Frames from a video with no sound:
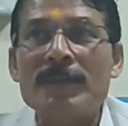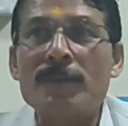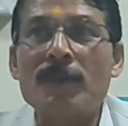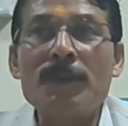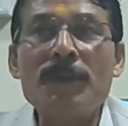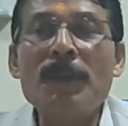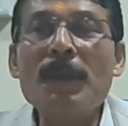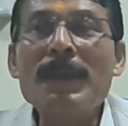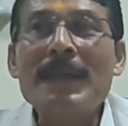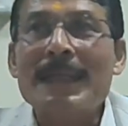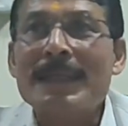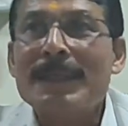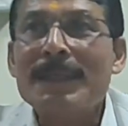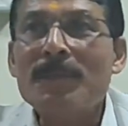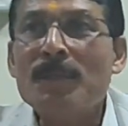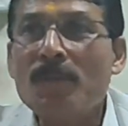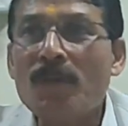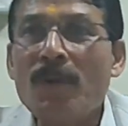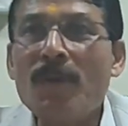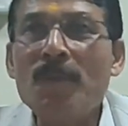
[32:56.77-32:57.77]
So you are
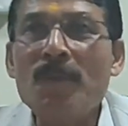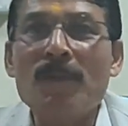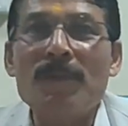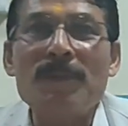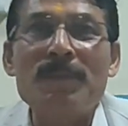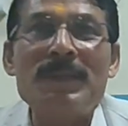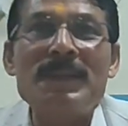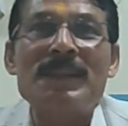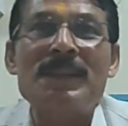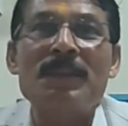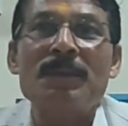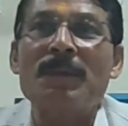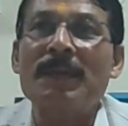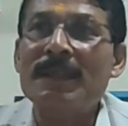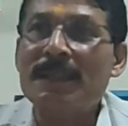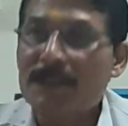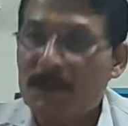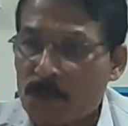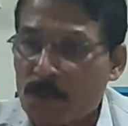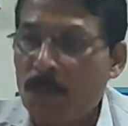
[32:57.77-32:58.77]
cutting more bone means you
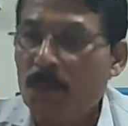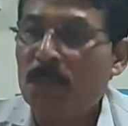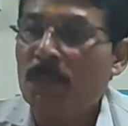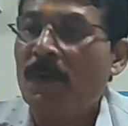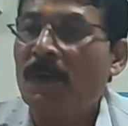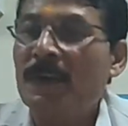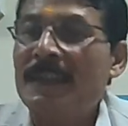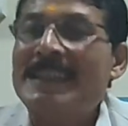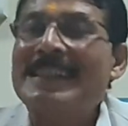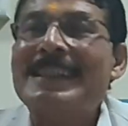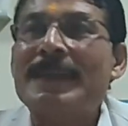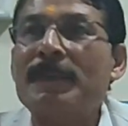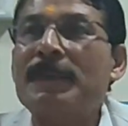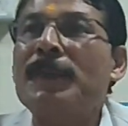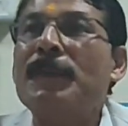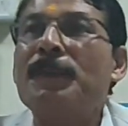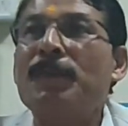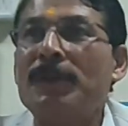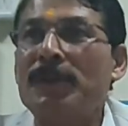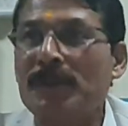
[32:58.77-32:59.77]
are this good for the
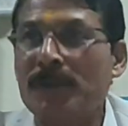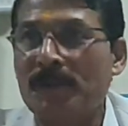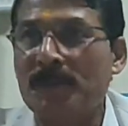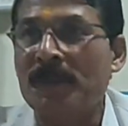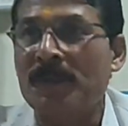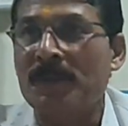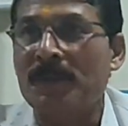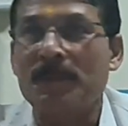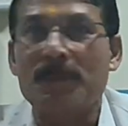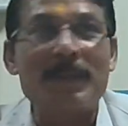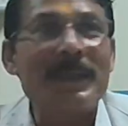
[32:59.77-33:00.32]
stability point of view.